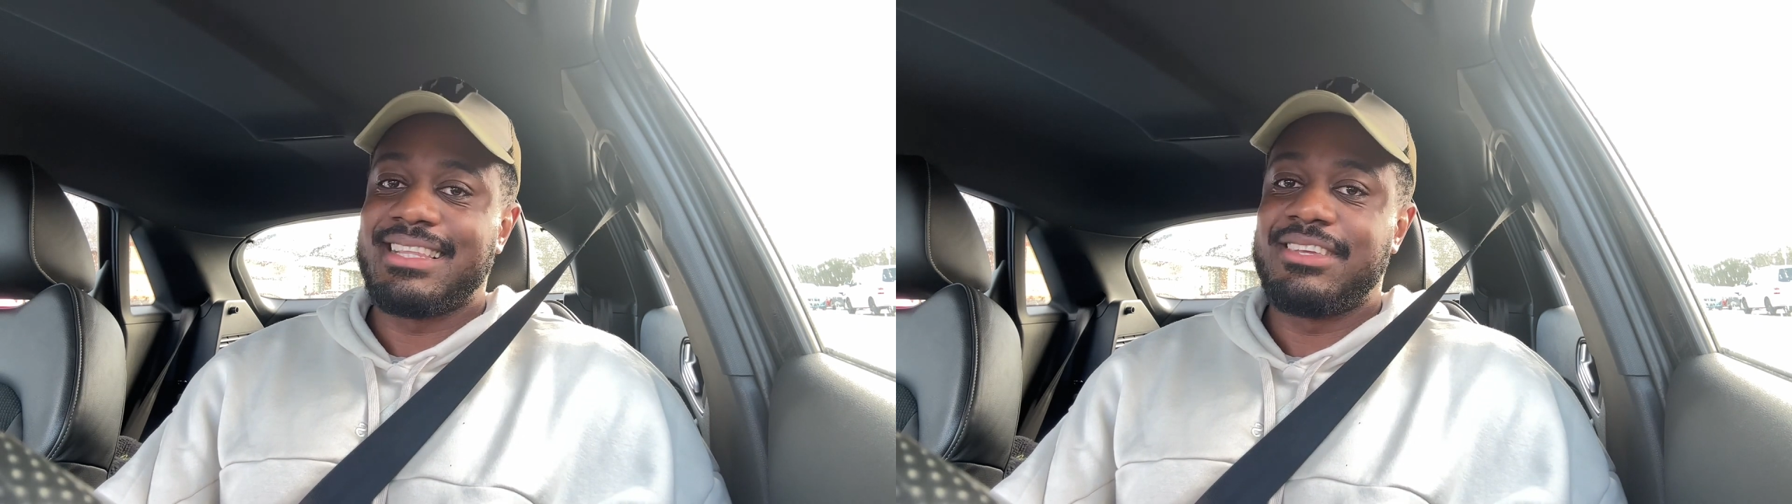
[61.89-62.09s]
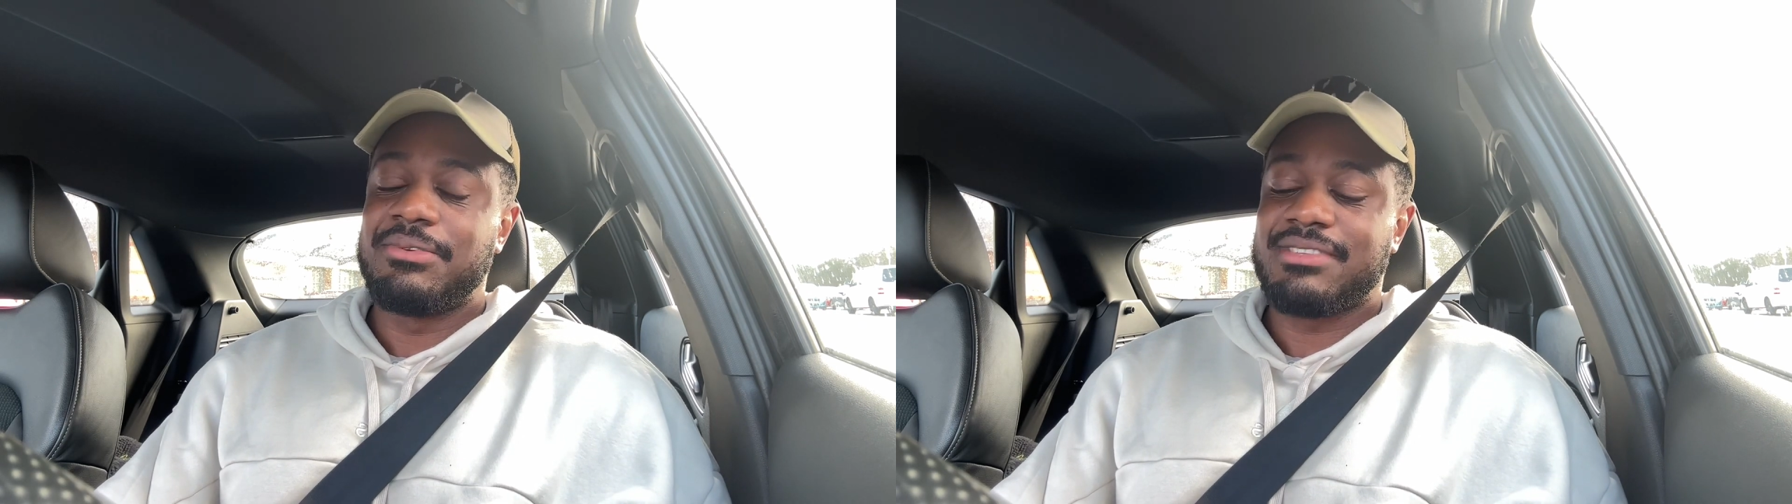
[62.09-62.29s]

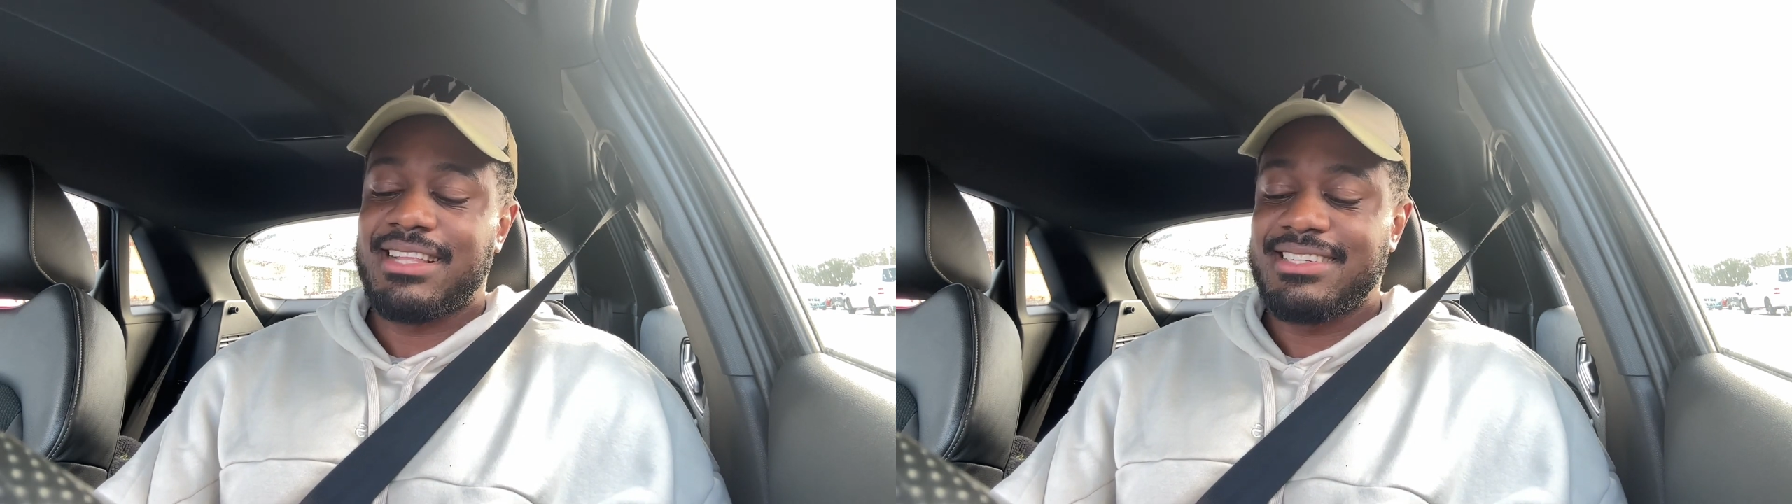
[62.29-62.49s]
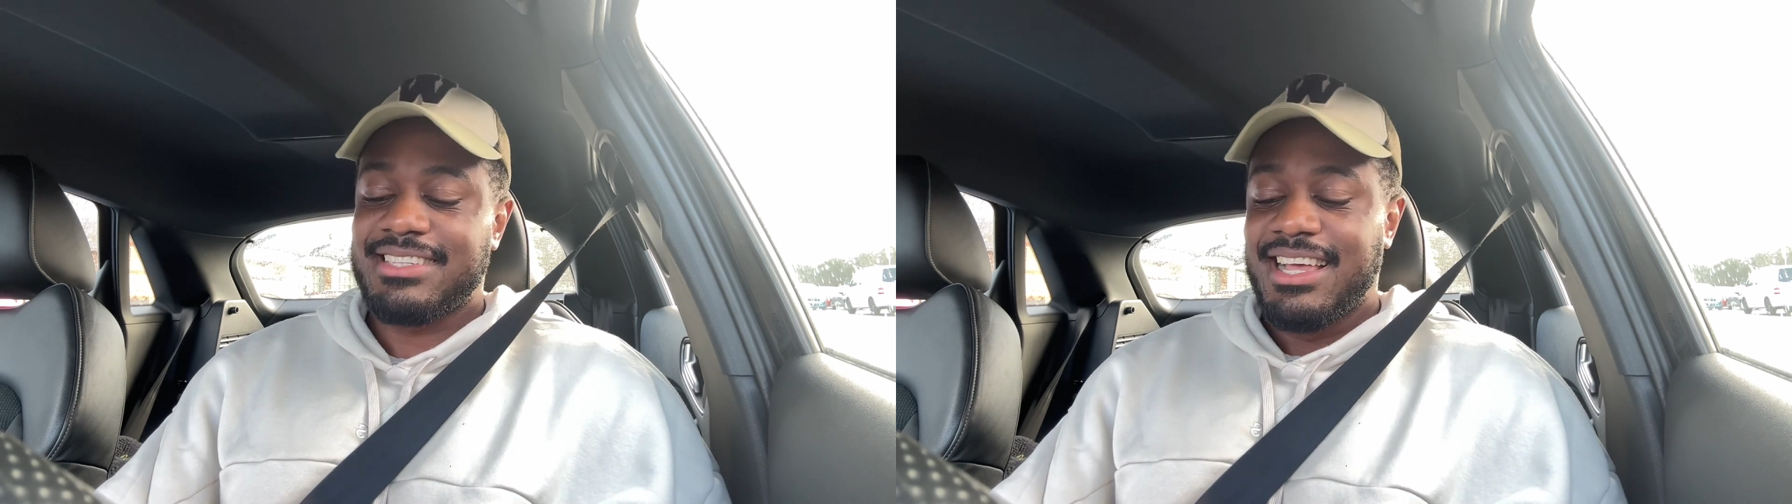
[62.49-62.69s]

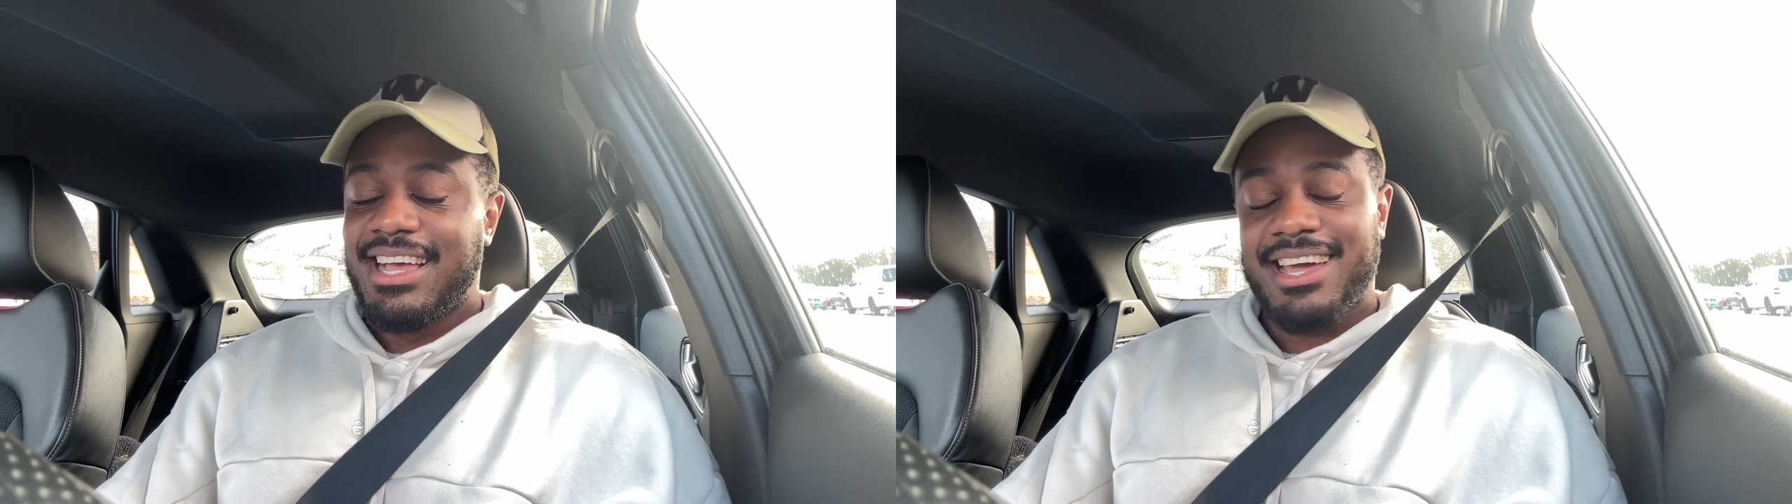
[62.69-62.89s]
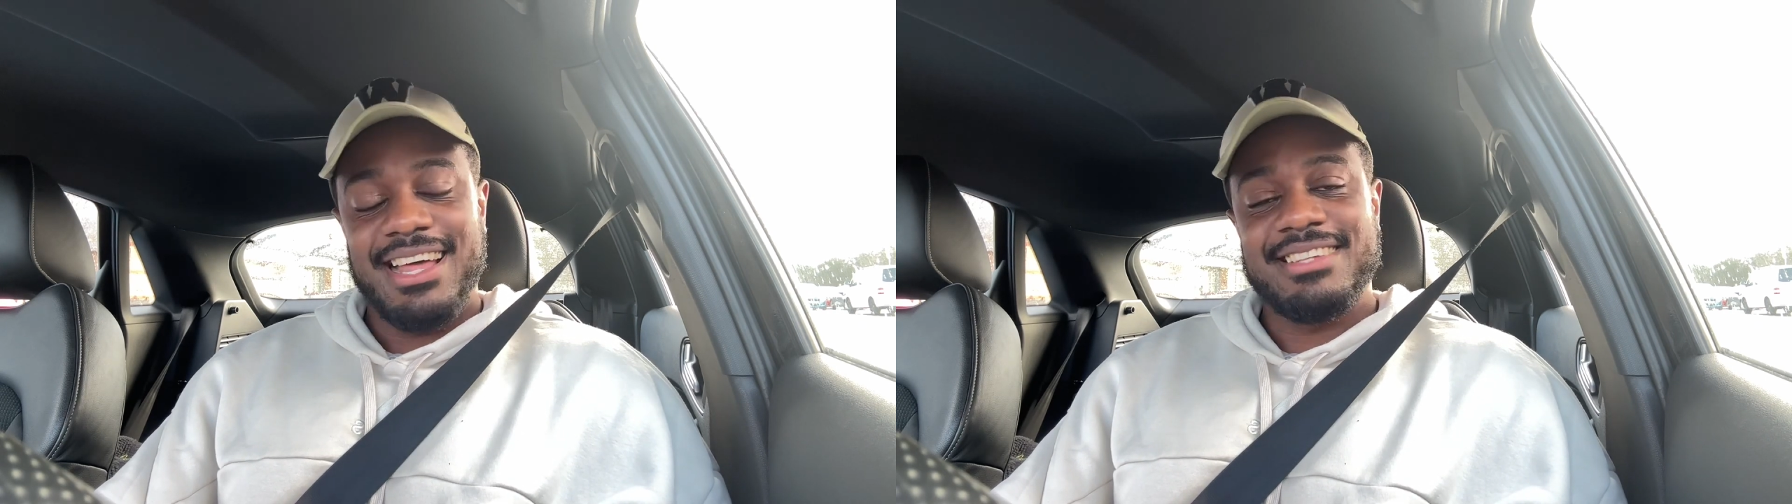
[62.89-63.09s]
useless
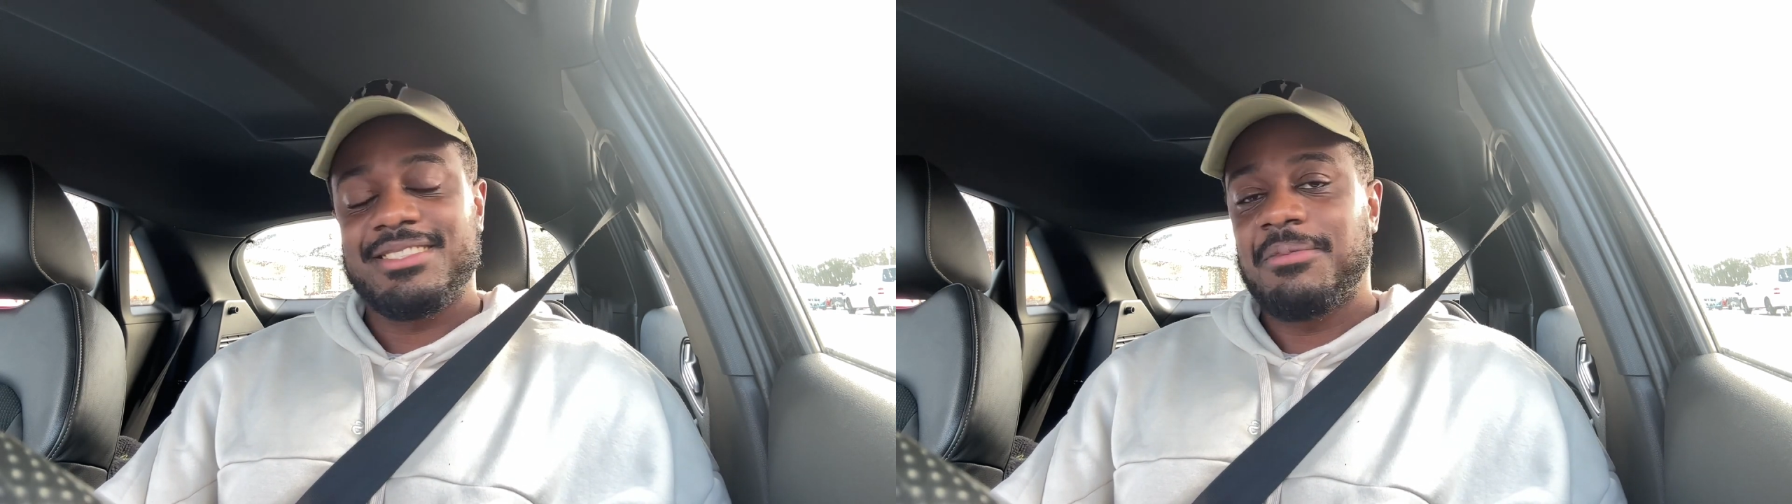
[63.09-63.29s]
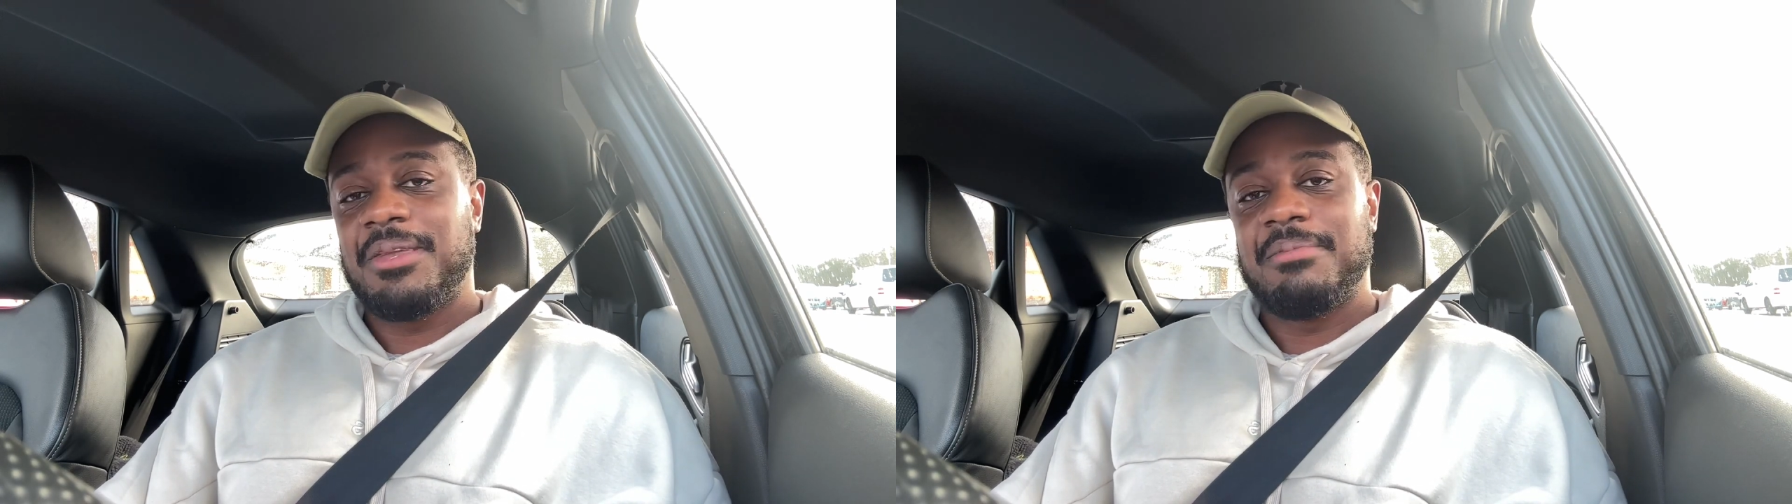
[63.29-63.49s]
because it has
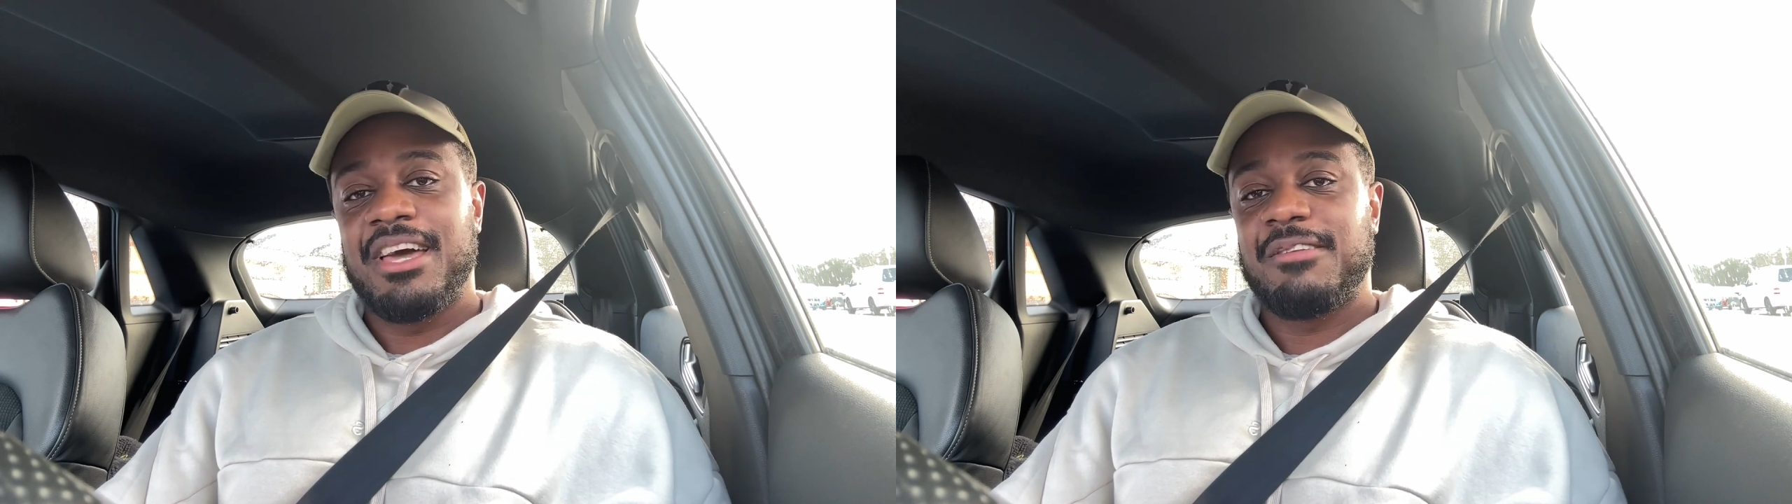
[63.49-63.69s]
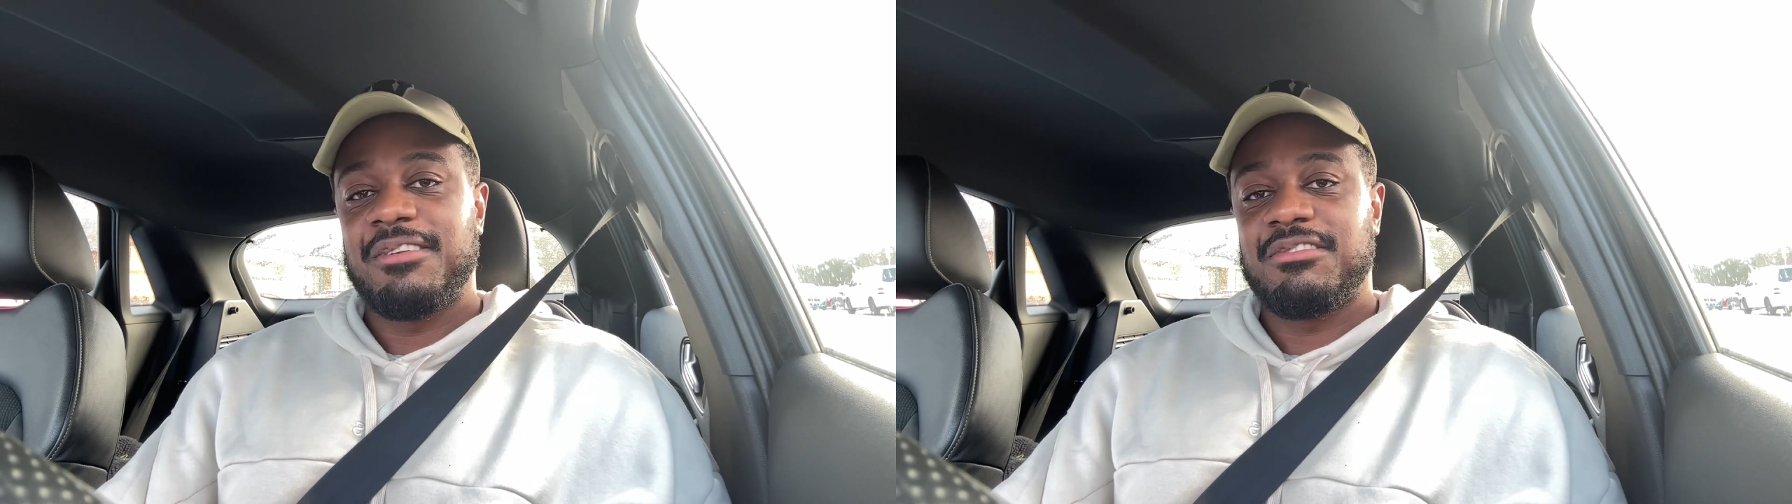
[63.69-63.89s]
so many benefits